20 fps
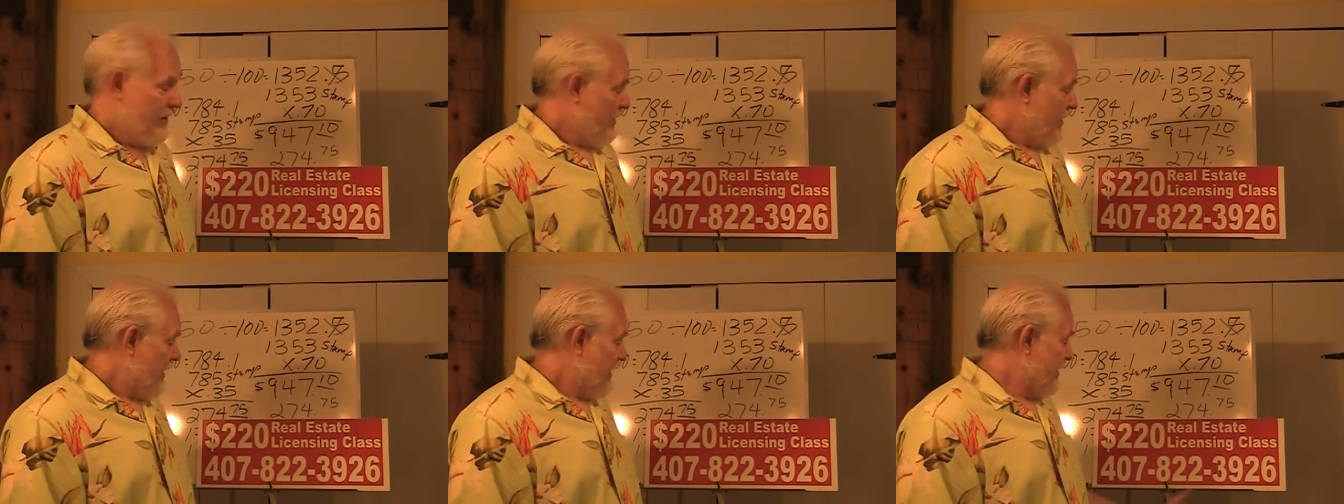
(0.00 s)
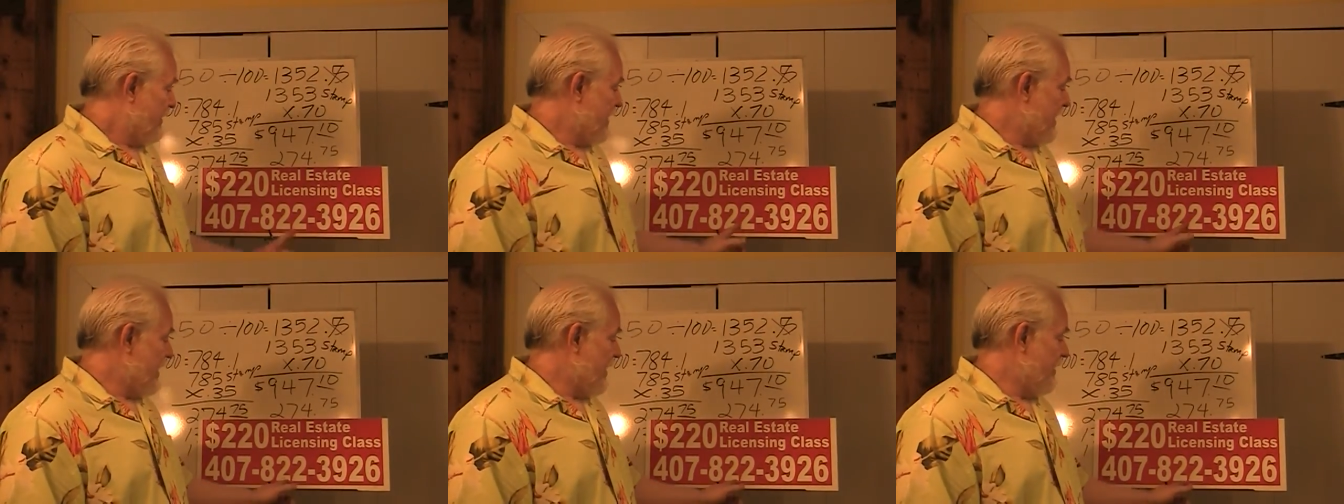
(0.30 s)

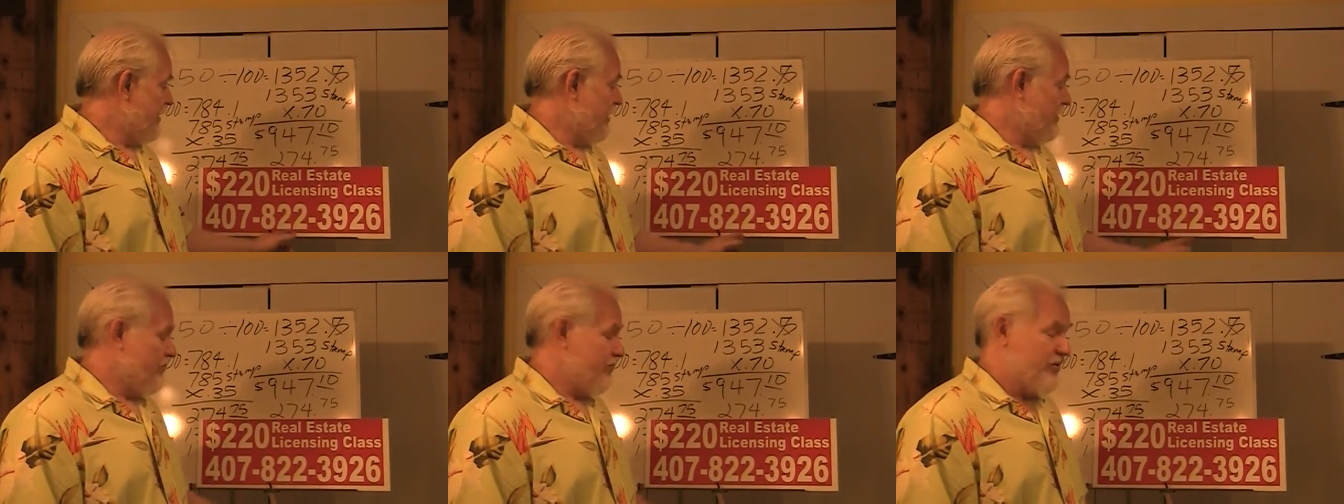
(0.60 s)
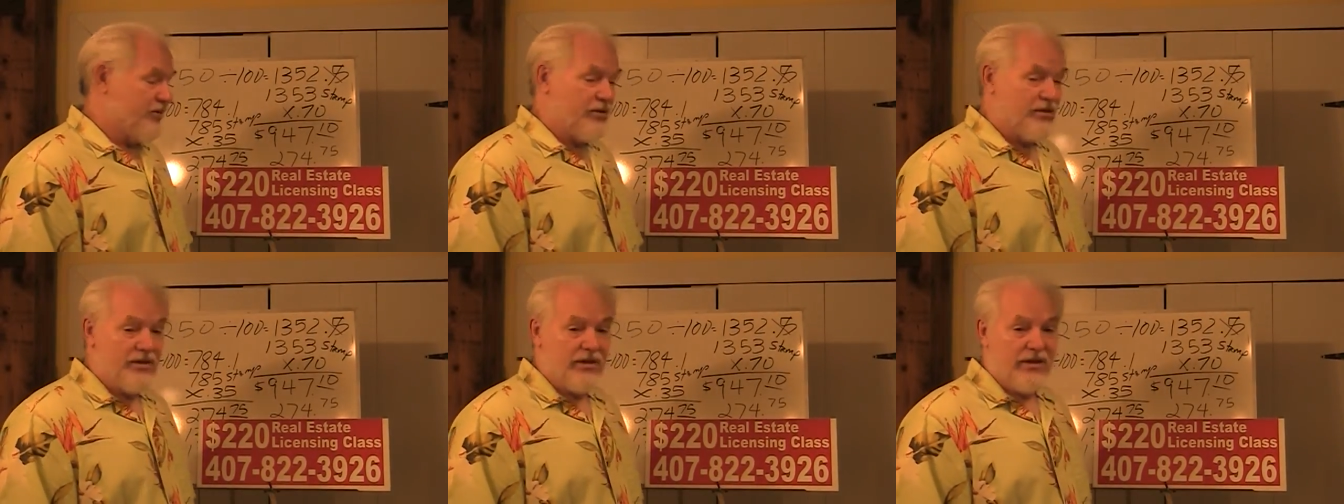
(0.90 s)
at that
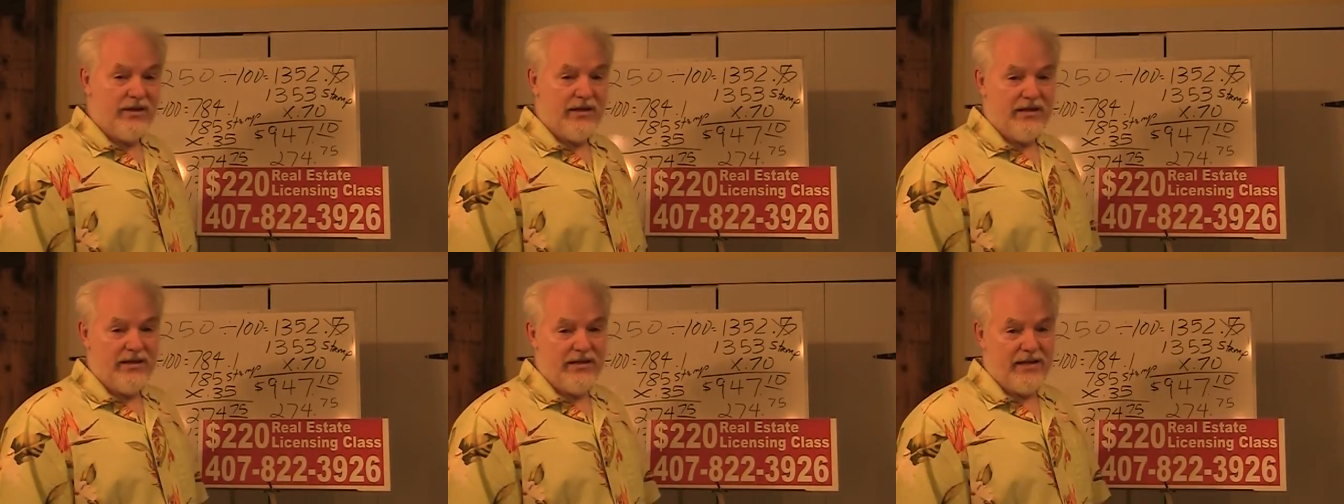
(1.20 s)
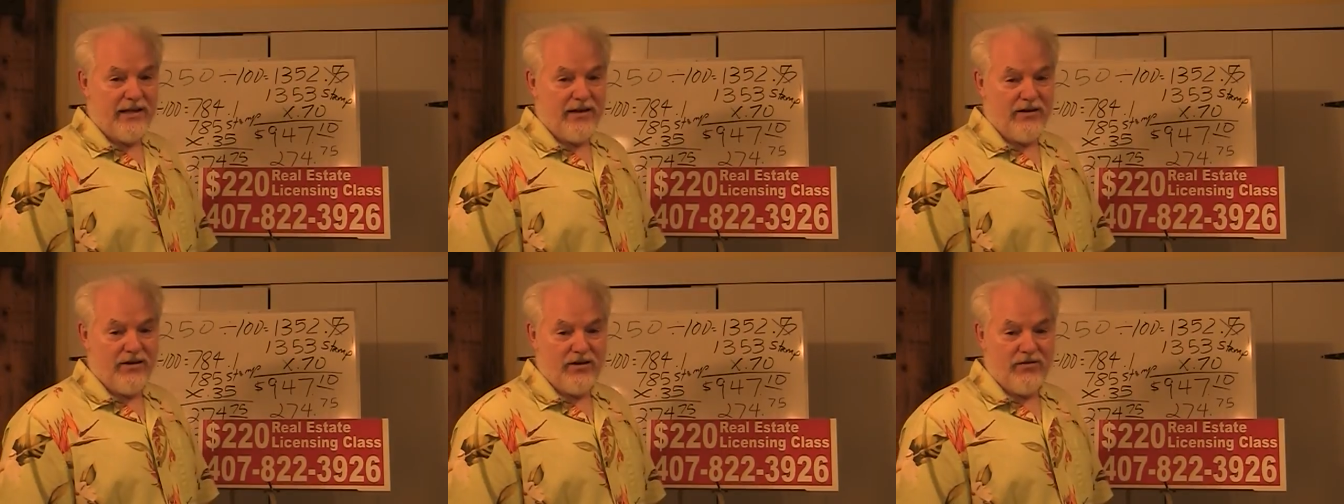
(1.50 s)
number.
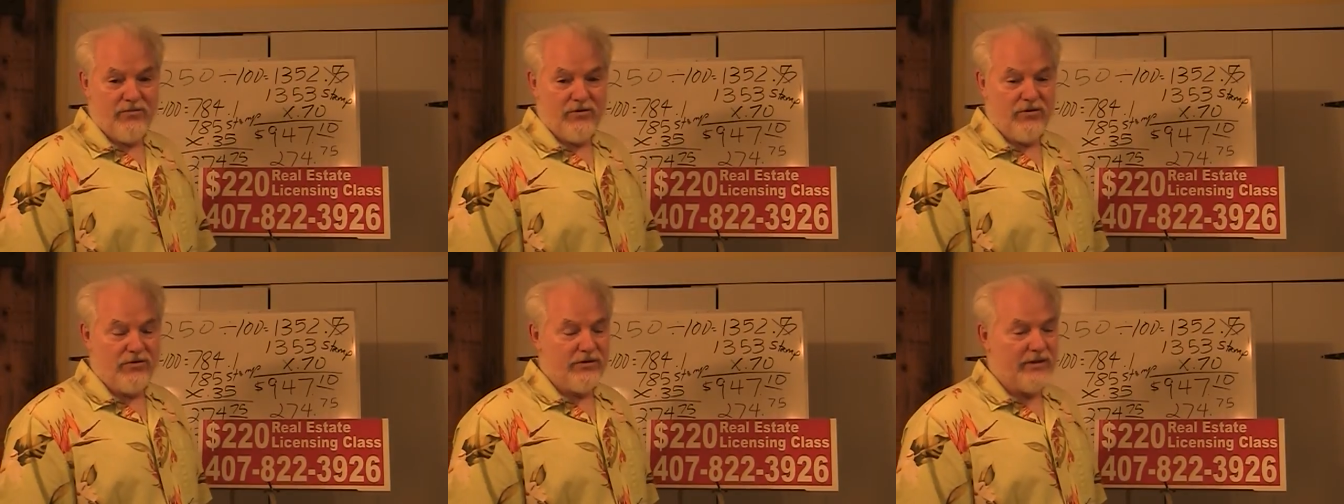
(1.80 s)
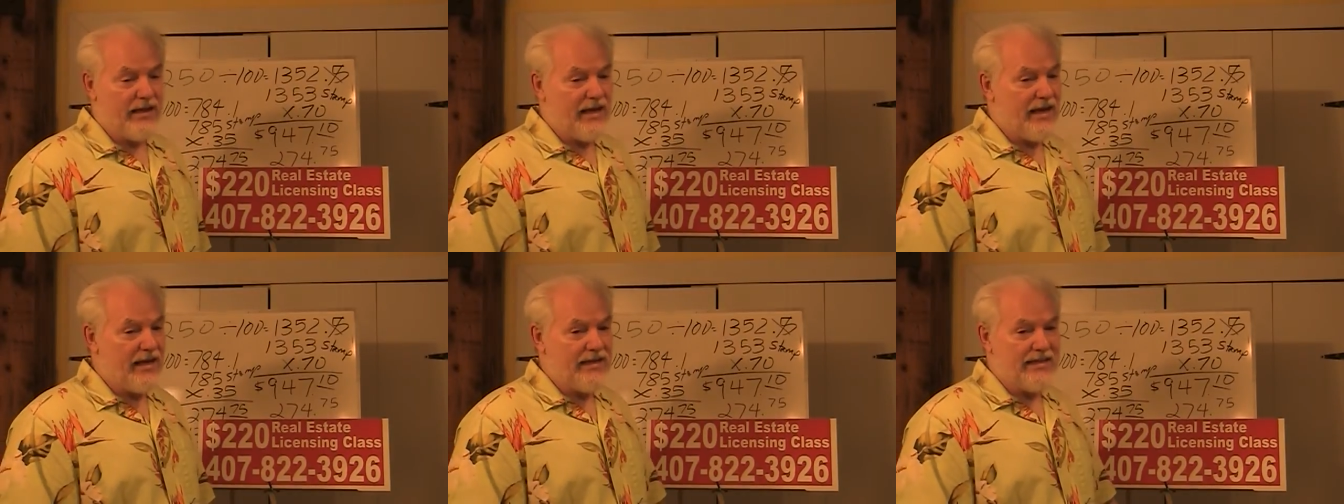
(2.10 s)
Tell her you want
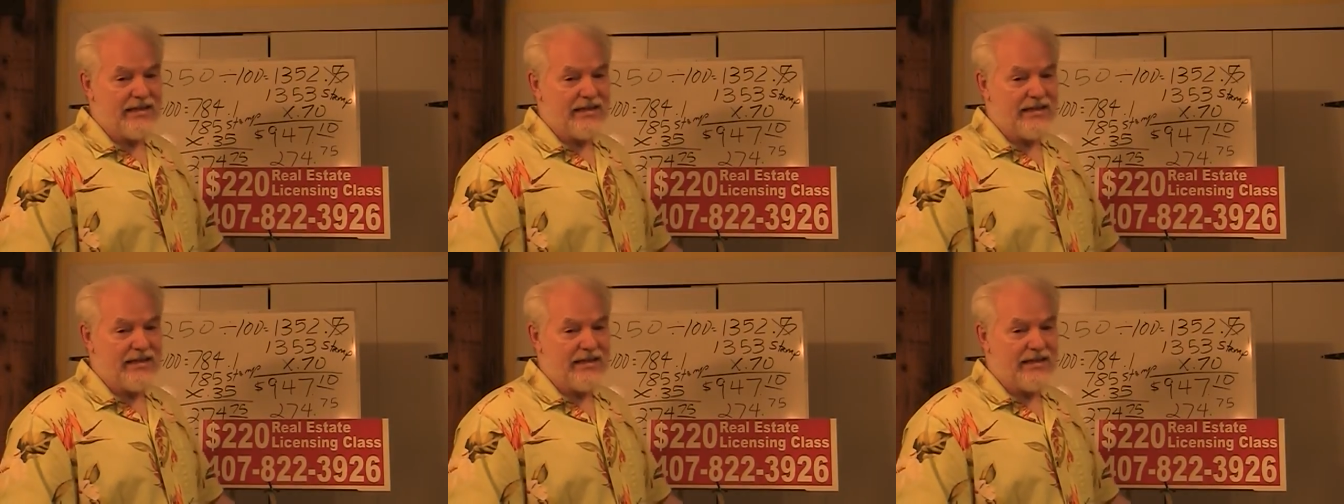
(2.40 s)
that.